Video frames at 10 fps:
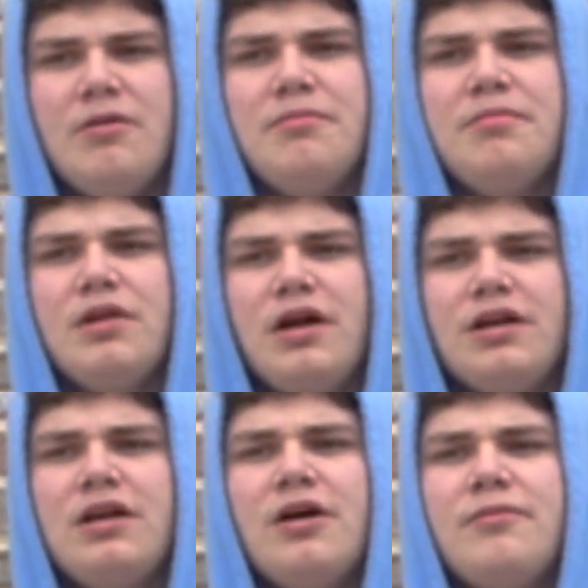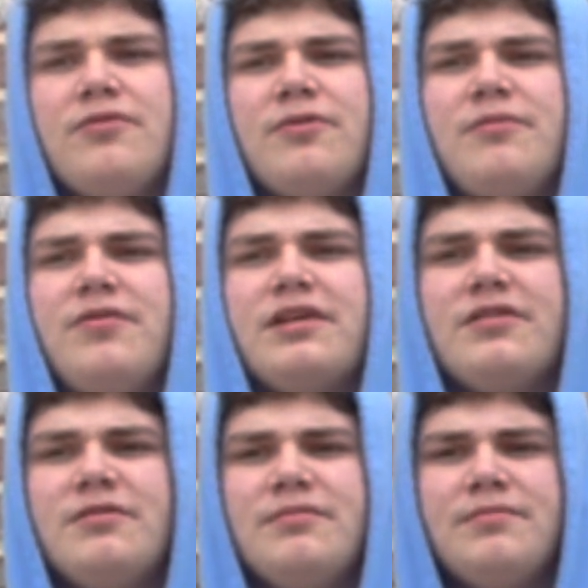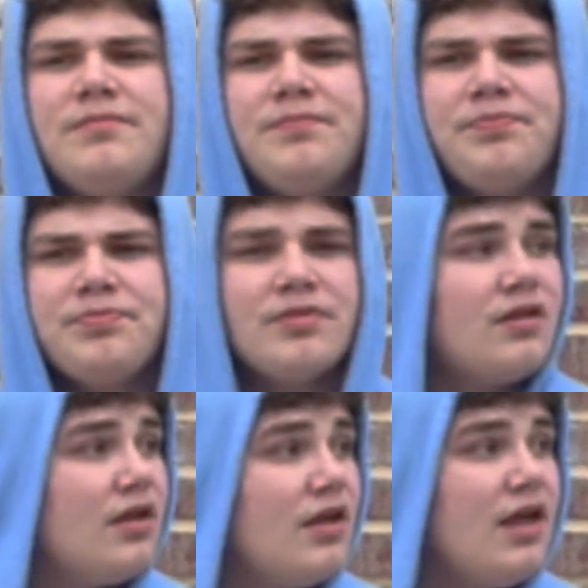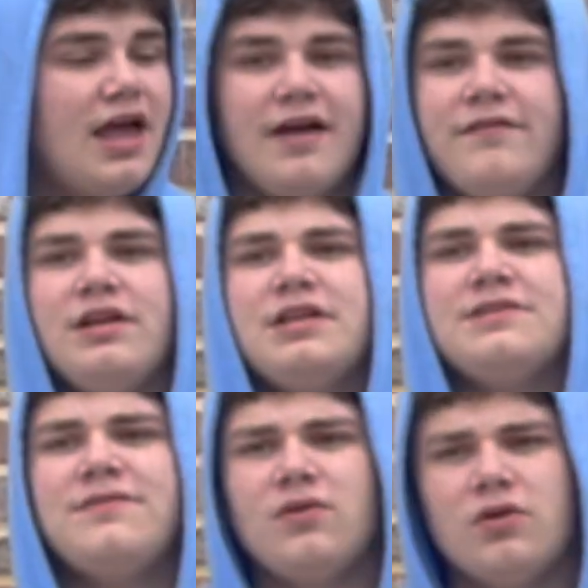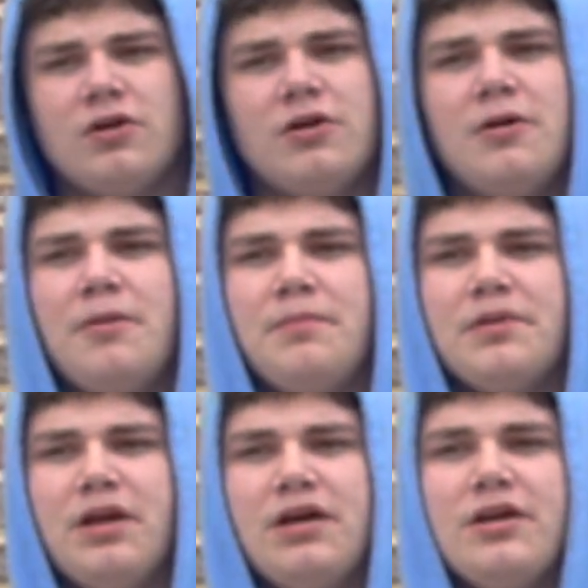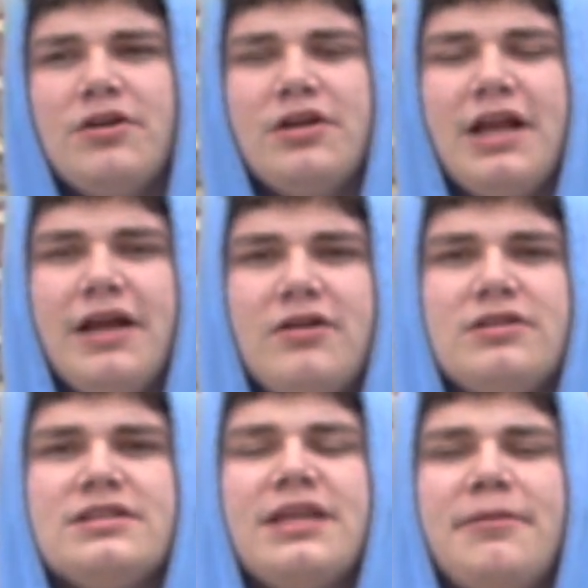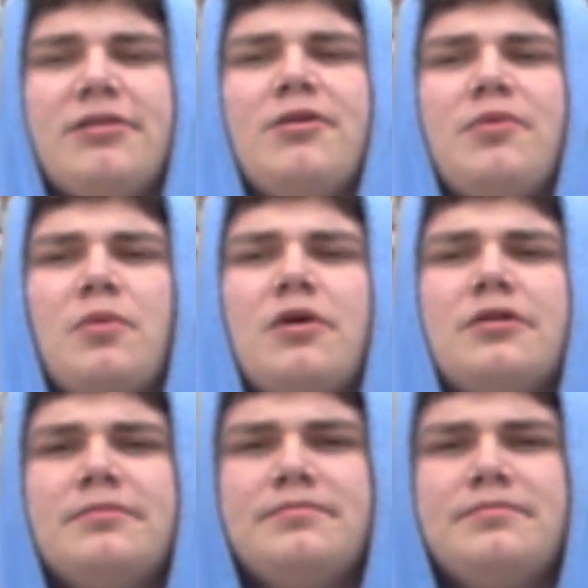blood come from victim. Evidence 4, blood under nails, neighbor, number 1.